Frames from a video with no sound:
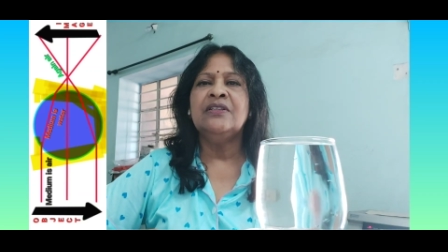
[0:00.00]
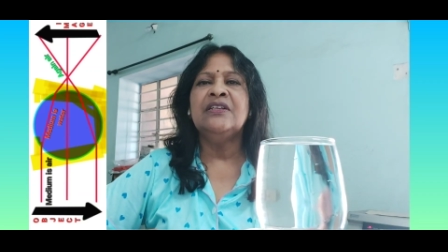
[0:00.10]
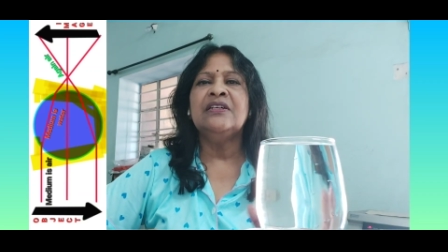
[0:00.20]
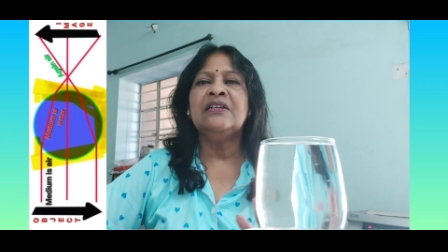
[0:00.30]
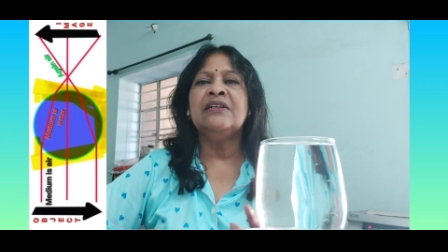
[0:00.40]

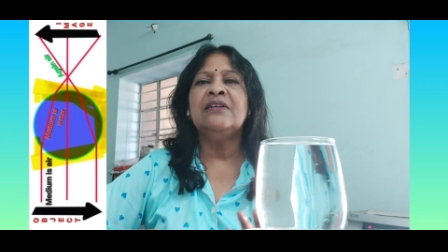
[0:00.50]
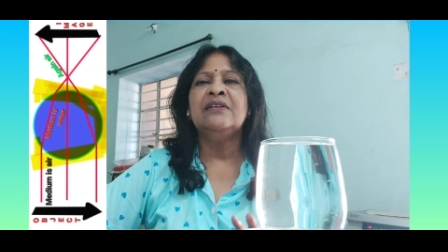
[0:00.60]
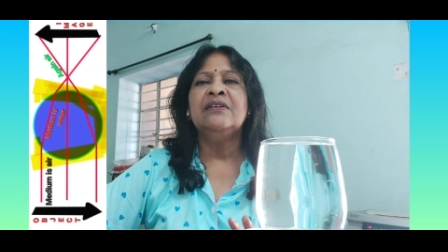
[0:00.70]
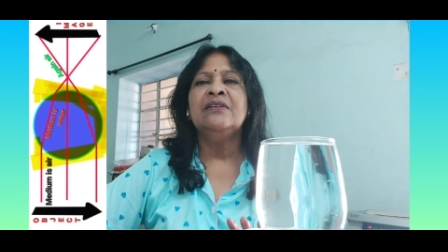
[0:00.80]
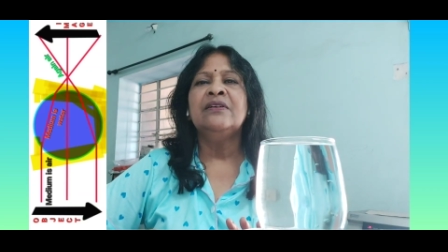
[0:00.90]
the
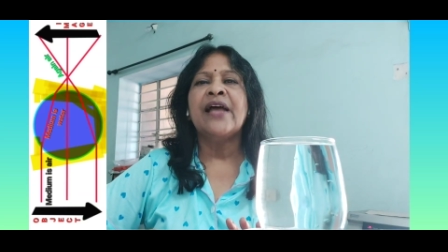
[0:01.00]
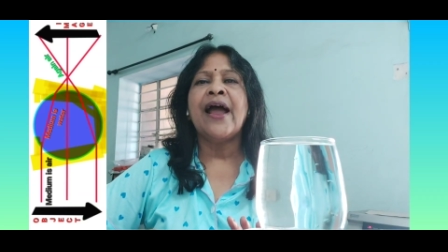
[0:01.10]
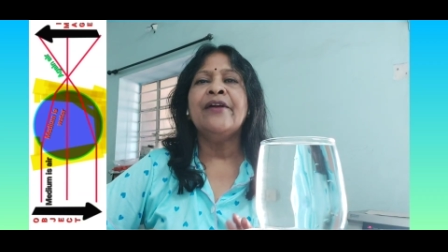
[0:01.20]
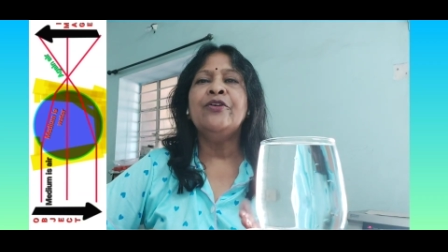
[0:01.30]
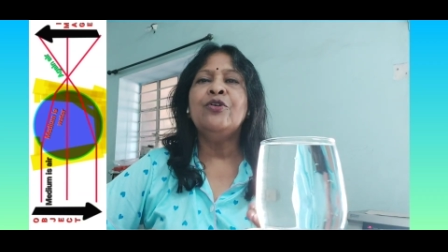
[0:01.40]

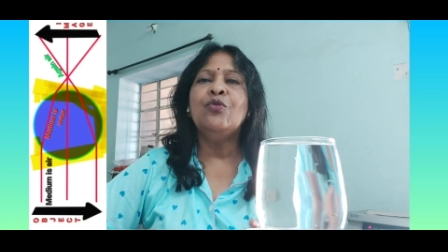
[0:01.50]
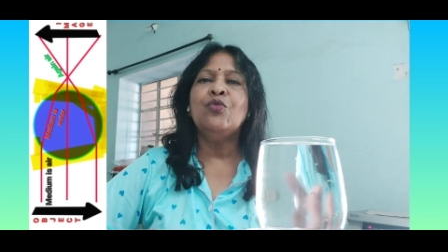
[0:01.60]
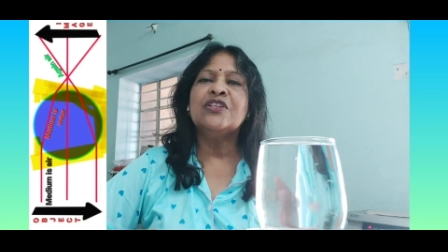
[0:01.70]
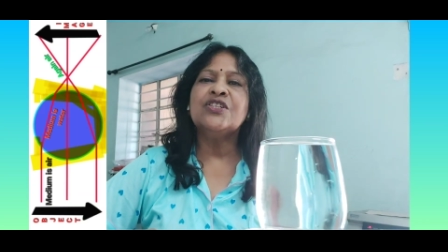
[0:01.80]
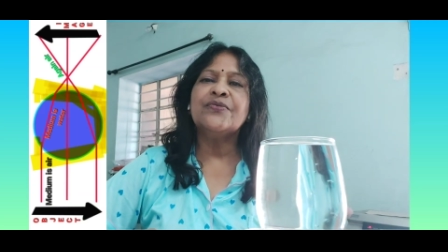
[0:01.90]
arrow
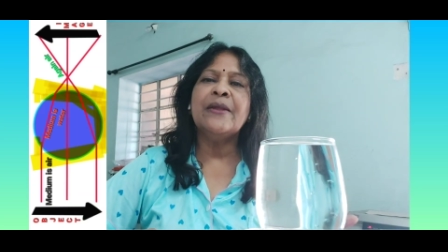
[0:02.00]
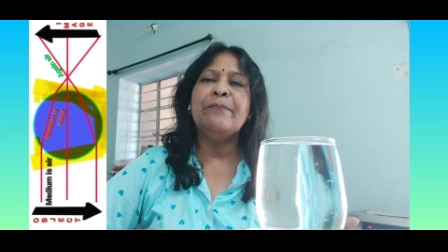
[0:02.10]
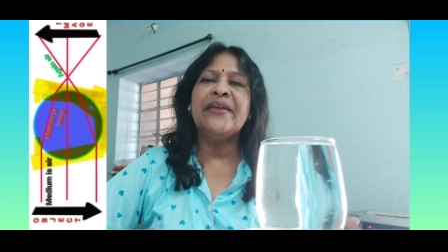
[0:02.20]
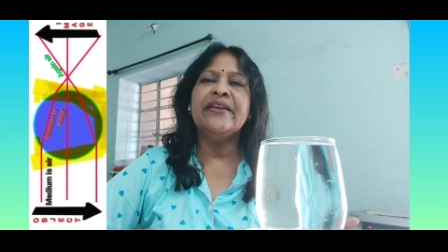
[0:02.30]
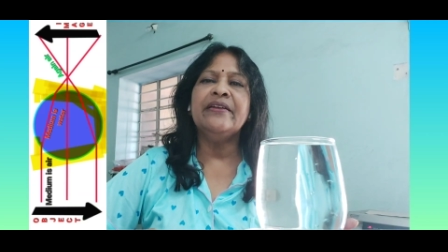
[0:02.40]
was
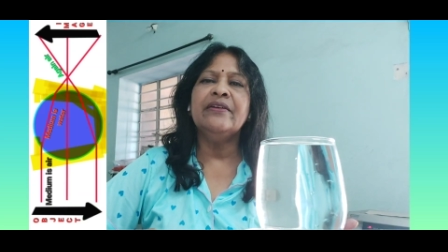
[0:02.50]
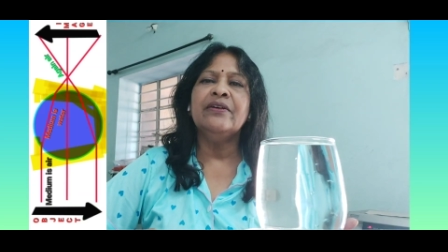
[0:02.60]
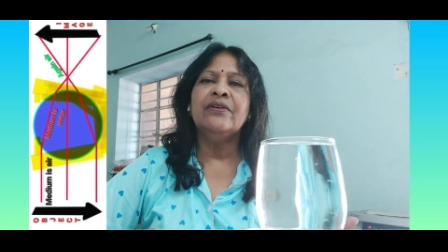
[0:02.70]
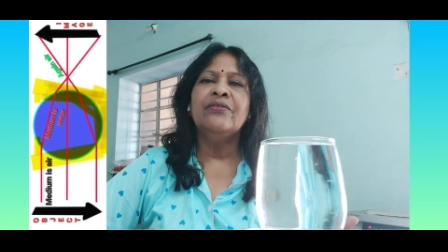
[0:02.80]
flipping